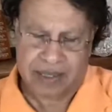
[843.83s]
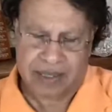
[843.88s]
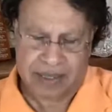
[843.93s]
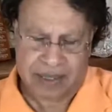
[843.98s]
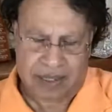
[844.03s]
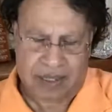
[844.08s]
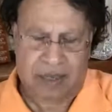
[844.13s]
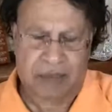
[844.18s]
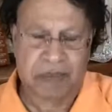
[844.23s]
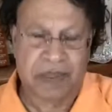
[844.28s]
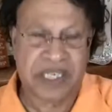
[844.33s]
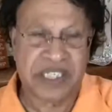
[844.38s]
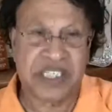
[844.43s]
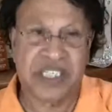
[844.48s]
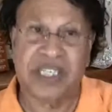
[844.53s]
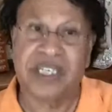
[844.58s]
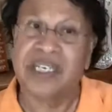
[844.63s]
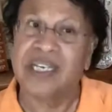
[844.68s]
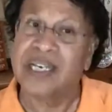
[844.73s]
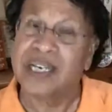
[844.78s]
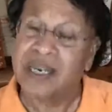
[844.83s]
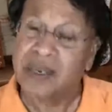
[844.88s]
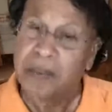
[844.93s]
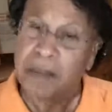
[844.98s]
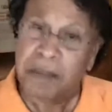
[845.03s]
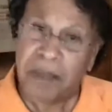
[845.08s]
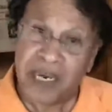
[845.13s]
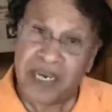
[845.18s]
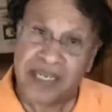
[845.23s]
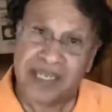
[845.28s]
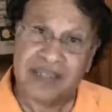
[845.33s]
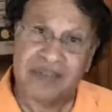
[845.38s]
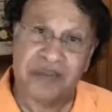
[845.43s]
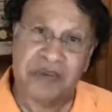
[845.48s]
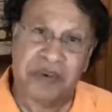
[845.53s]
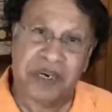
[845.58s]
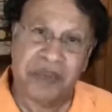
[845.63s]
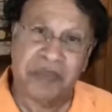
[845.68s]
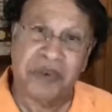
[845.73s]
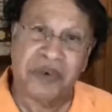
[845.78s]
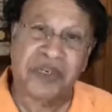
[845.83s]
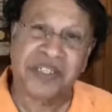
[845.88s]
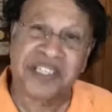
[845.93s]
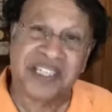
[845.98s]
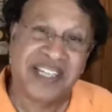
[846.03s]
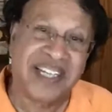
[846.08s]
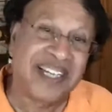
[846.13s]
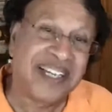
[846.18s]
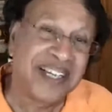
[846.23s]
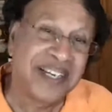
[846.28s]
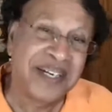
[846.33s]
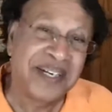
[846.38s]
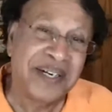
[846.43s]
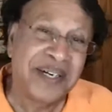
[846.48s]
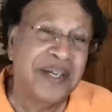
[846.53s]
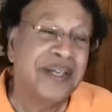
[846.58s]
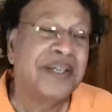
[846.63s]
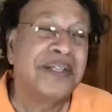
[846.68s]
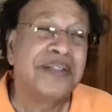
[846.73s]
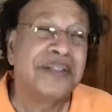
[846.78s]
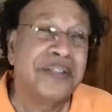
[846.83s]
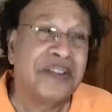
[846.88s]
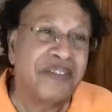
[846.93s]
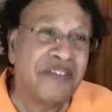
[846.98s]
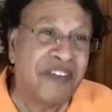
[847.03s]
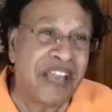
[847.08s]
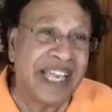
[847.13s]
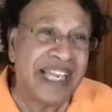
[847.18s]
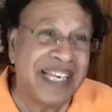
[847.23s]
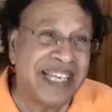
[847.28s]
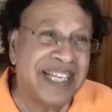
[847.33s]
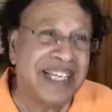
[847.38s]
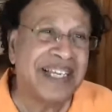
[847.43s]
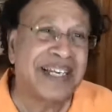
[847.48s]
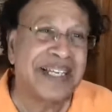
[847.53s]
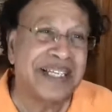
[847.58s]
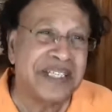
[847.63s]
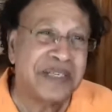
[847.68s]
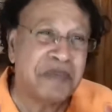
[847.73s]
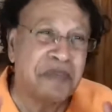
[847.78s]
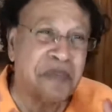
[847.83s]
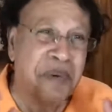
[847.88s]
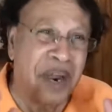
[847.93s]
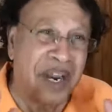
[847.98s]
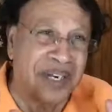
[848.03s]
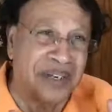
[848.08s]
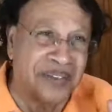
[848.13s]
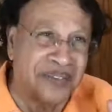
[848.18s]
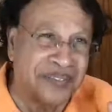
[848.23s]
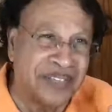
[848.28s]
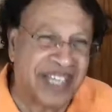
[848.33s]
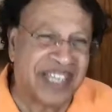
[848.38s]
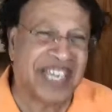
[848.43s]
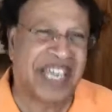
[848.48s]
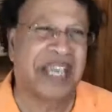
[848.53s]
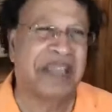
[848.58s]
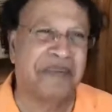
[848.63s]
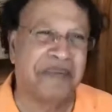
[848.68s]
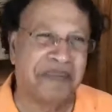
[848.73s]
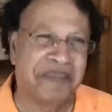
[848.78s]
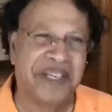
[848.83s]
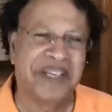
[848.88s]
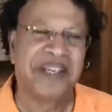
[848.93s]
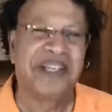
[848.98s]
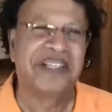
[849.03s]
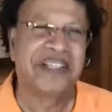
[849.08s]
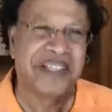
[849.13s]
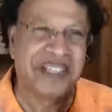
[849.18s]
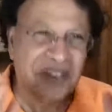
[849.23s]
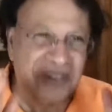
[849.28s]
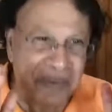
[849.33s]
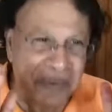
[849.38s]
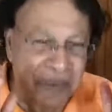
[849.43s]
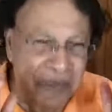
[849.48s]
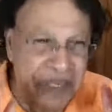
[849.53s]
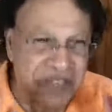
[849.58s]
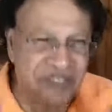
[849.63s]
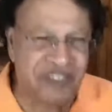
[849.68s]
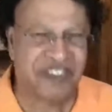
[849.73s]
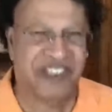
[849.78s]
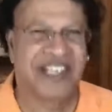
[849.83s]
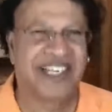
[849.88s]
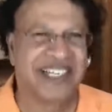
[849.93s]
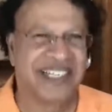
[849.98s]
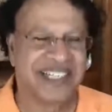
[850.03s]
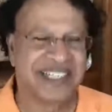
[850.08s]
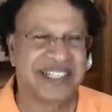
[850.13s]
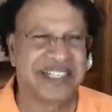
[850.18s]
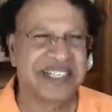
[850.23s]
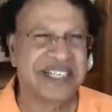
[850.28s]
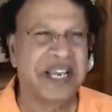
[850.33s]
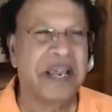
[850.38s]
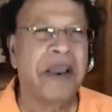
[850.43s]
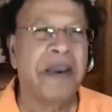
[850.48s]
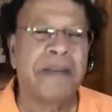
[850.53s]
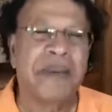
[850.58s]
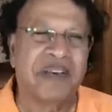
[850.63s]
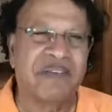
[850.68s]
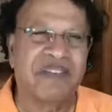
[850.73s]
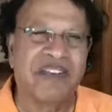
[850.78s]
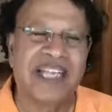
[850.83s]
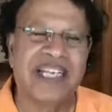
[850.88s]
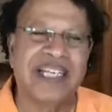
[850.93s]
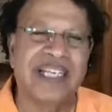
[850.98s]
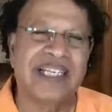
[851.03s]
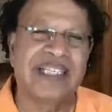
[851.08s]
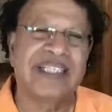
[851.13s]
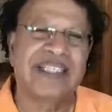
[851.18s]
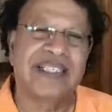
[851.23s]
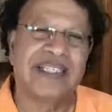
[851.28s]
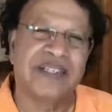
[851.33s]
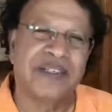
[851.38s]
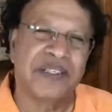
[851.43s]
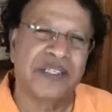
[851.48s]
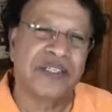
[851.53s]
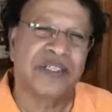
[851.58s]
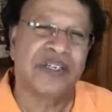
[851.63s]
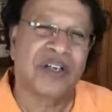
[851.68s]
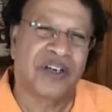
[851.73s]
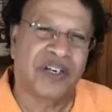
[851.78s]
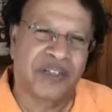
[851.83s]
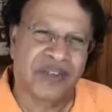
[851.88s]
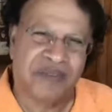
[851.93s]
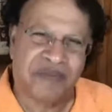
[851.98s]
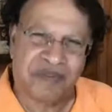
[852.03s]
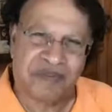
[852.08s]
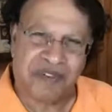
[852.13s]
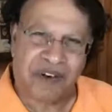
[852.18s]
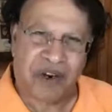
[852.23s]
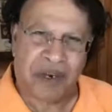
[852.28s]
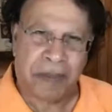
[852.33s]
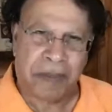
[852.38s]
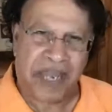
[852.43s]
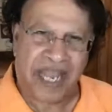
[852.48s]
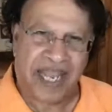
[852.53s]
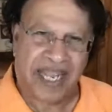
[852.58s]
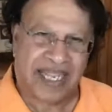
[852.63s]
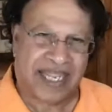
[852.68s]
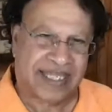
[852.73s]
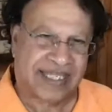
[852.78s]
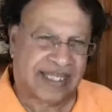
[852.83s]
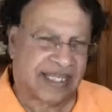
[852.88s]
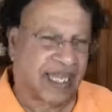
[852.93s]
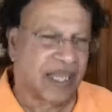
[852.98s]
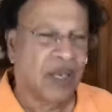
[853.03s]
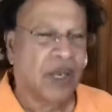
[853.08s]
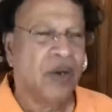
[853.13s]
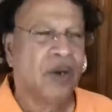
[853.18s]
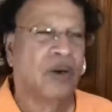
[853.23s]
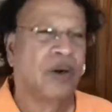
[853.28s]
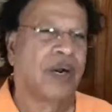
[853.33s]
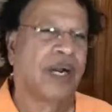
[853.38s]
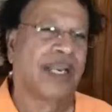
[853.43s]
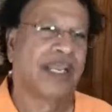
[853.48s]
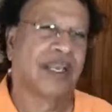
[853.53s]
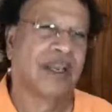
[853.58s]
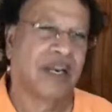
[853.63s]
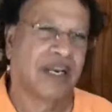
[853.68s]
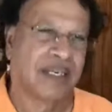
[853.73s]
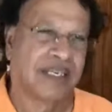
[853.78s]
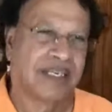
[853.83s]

accomplished it. But one more thing, the failure is part of the game. There will be failures, but failures, you should not fall back and say, "Oh, I